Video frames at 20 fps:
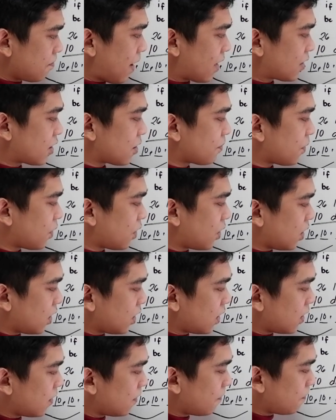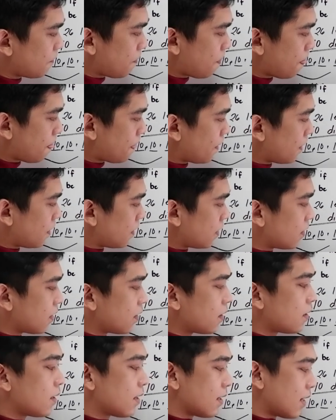possible
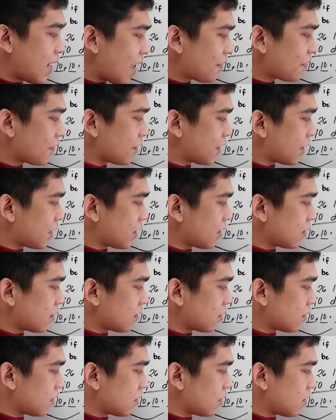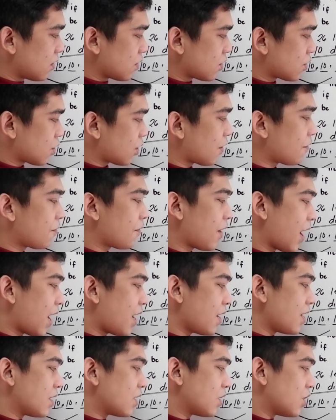letter, so if
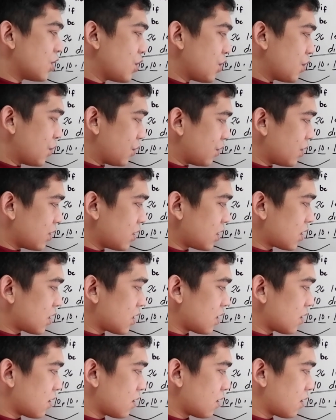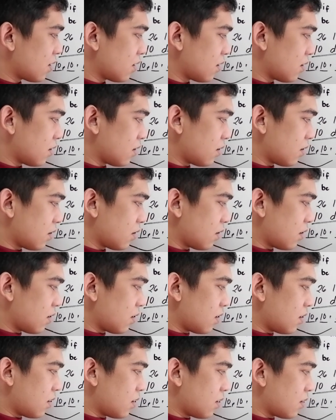A is used,
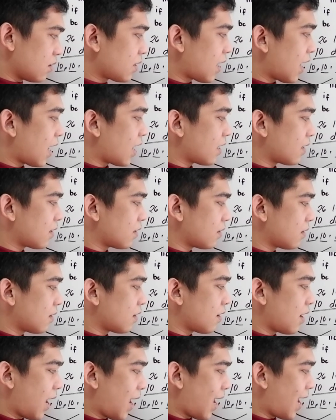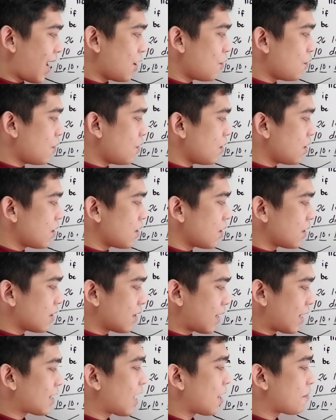then A
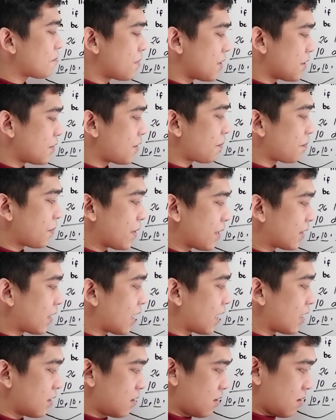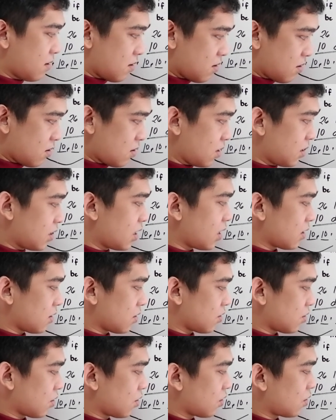cannot be repeated in
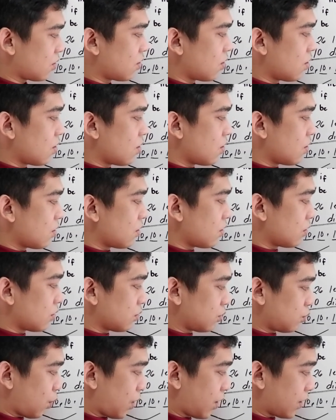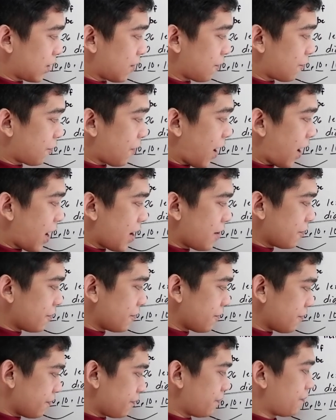this. So 25.